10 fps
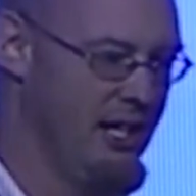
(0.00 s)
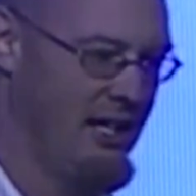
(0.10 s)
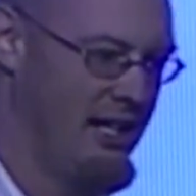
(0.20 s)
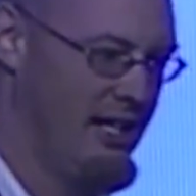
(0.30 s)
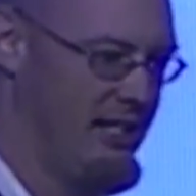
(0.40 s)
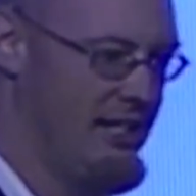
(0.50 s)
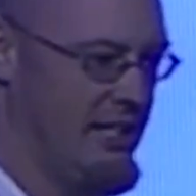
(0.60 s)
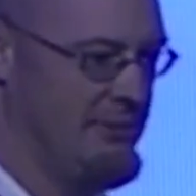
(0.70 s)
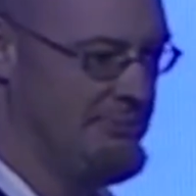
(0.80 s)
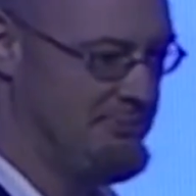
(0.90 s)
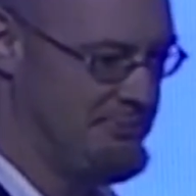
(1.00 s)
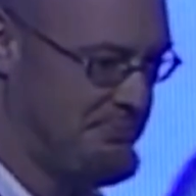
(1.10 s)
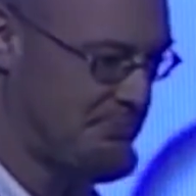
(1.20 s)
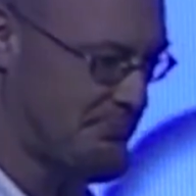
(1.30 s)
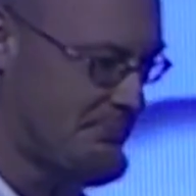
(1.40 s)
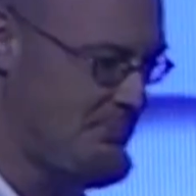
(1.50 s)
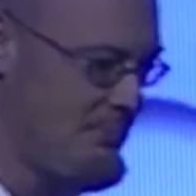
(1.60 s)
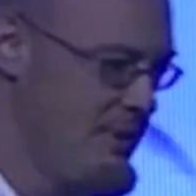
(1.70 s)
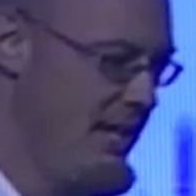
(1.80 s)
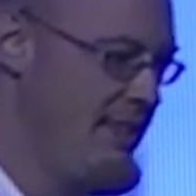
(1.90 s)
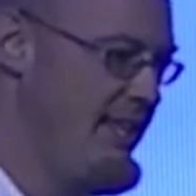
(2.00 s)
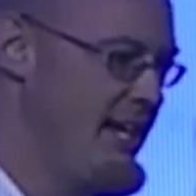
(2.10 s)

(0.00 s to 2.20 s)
And that